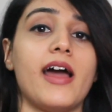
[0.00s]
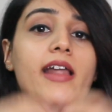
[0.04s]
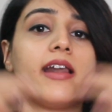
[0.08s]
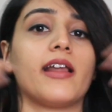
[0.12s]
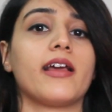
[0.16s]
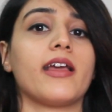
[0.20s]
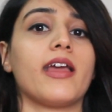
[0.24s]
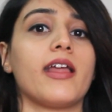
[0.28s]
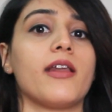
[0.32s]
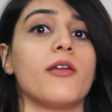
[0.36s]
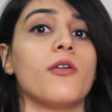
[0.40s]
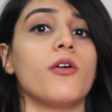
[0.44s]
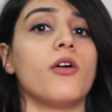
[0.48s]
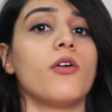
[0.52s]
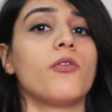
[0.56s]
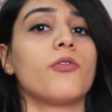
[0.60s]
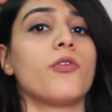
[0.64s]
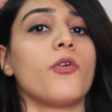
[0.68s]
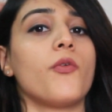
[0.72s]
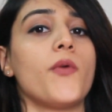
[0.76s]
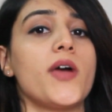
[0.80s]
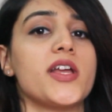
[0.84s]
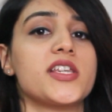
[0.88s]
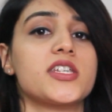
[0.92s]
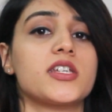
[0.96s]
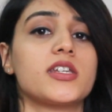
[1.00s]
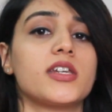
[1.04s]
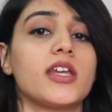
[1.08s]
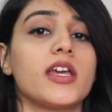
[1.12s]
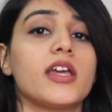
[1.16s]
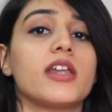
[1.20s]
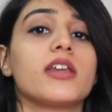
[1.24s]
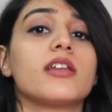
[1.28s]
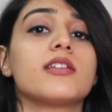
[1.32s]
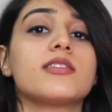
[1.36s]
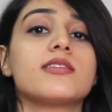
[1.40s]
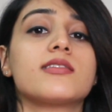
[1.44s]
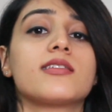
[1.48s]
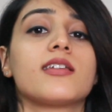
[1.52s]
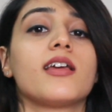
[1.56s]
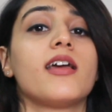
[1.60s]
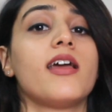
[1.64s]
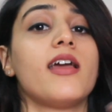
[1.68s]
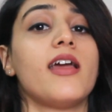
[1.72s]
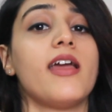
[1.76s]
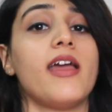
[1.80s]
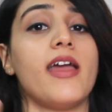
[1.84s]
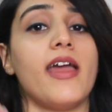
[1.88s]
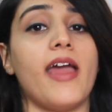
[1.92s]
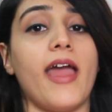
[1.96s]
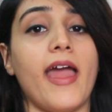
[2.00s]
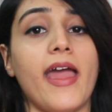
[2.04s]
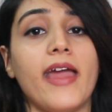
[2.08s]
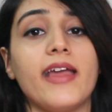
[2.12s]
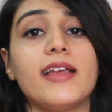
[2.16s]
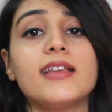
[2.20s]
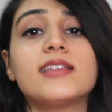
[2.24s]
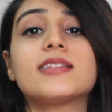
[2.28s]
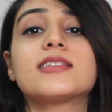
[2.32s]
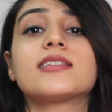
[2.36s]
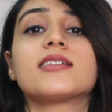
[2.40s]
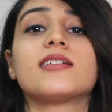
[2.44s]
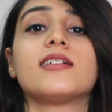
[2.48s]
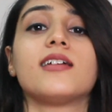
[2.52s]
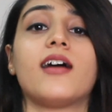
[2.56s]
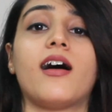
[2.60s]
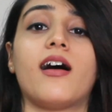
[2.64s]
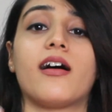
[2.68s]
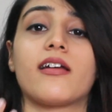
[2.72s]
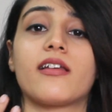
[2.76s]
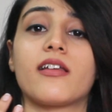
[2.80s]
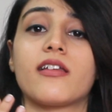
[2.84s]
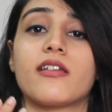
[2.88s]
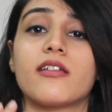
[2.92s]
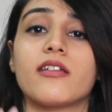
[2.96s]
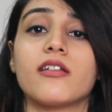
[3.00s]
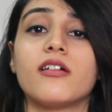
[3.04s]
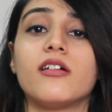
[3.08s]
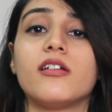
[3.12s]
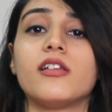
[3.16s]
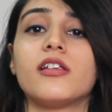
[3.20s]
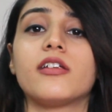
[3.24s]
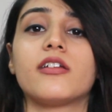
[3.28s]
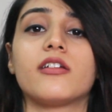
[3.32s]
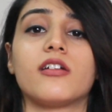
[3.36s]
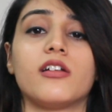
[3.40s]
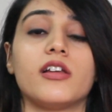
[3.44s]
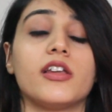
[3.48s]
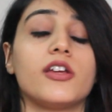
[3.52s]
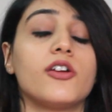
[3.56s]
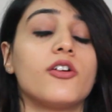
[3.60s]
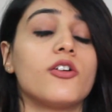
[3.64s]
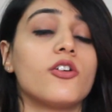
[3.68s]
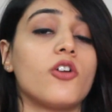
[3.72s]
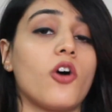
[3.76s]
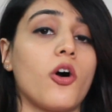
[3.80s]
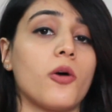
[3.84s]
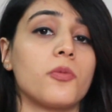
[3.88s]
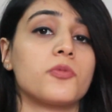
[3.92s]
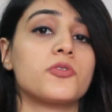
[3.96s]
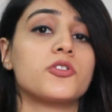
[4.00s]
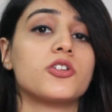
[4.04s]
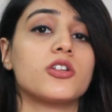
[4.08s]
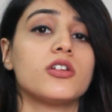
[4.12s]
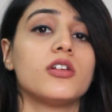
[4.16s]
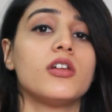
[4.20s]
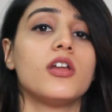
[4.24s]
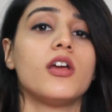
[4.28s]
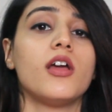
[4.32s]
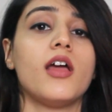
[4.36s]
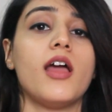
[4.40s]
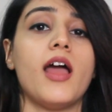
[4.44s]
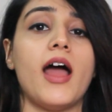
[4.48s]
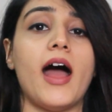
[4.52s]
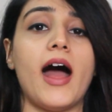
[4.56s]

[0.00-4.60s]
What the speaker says: And again, for vegetarians, eggs are a really good option.